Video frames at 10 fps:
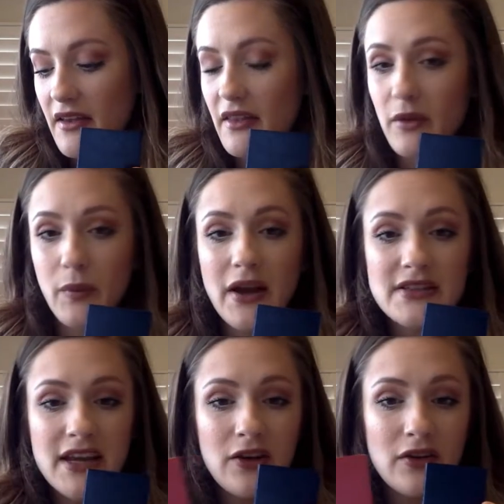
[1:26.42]
the
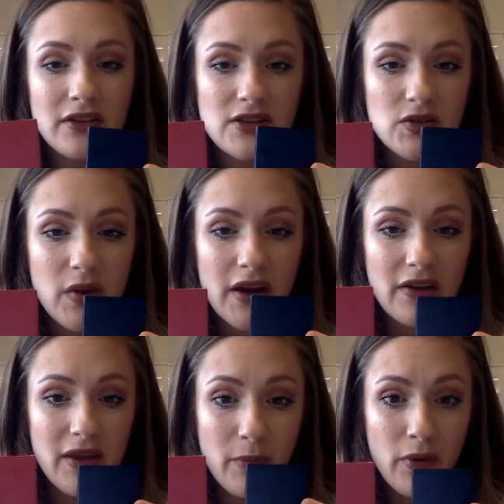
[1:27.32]
rectangle and the square,
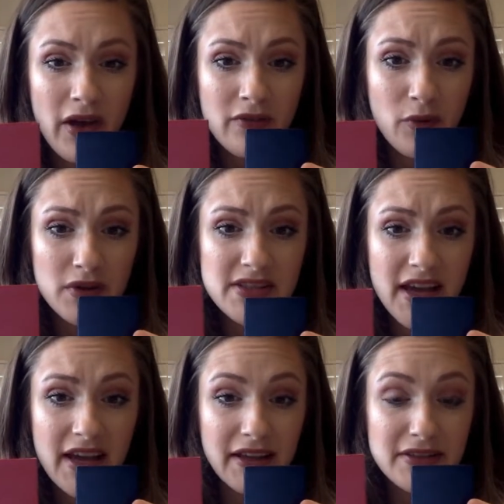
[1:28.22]
they both have 4
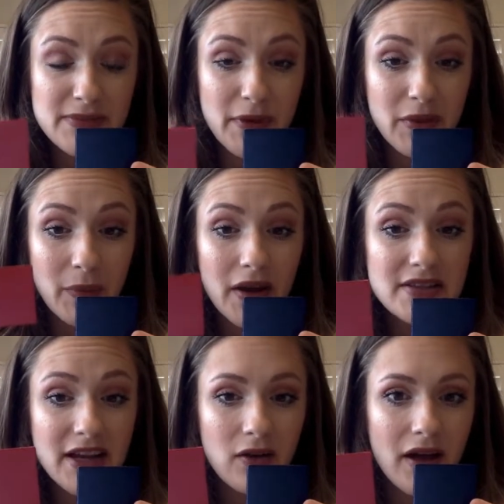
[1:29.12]
sides, but the
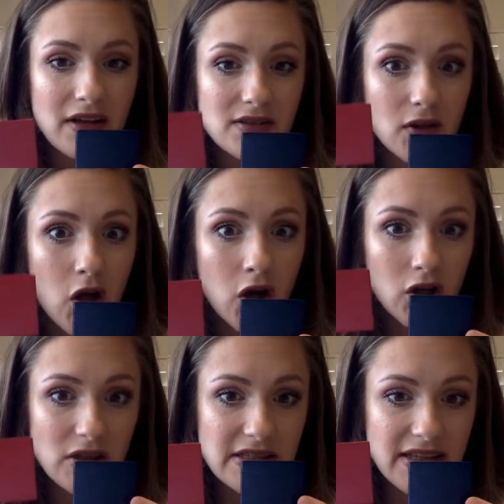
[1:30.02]
rectangle has
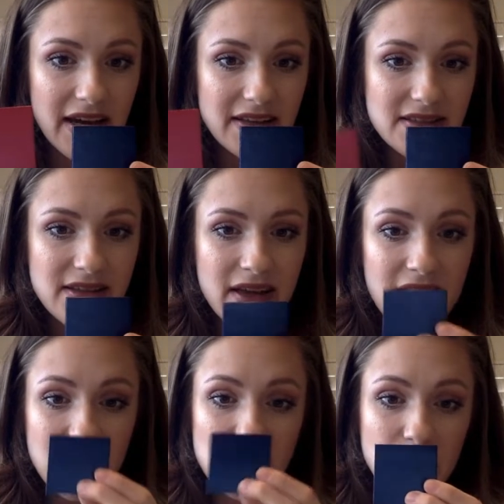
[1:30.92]
longer sides.
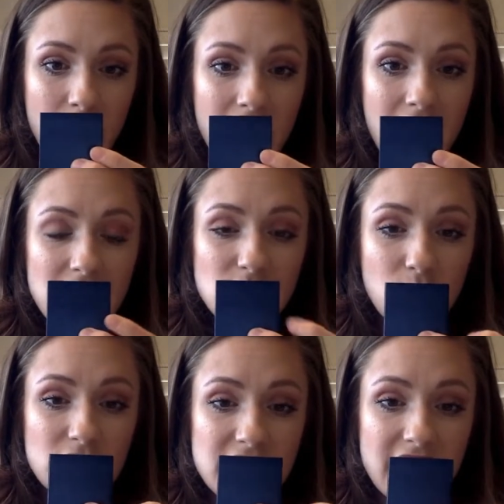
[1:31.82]
The square has
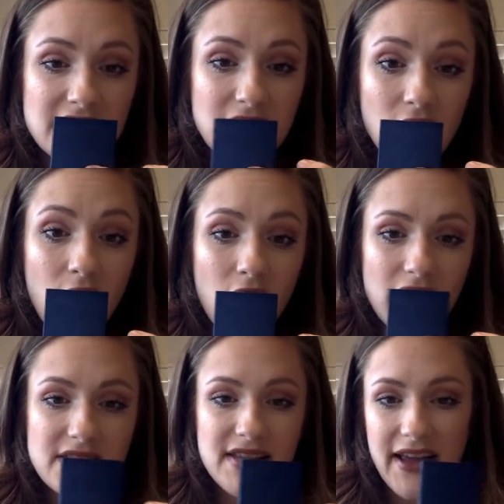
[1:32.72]
sides that are all the
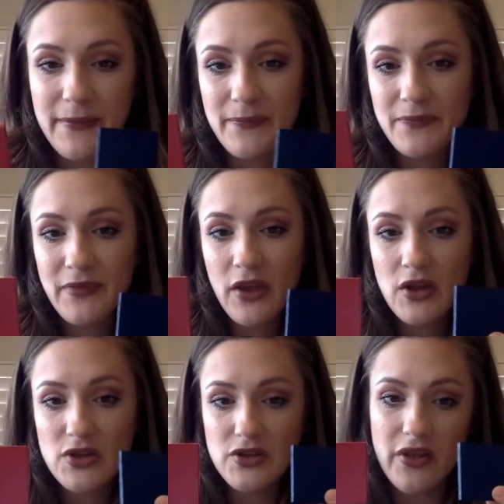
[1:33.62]
same.
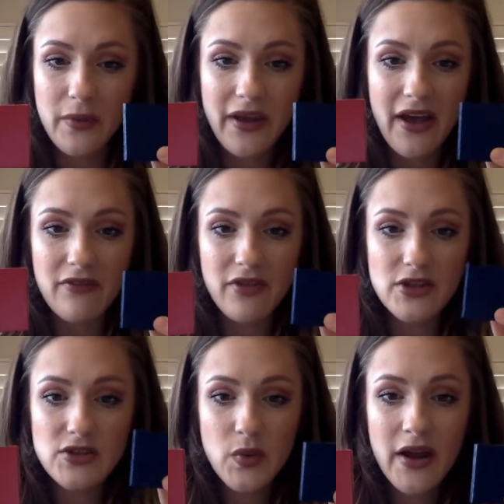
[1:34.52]
So there we have the
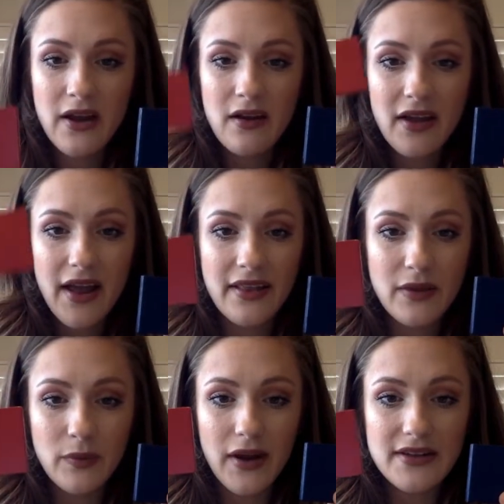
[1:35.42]
square and
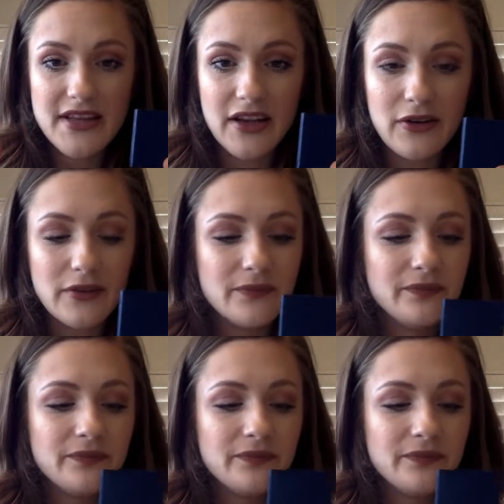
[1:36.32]
the rectangle.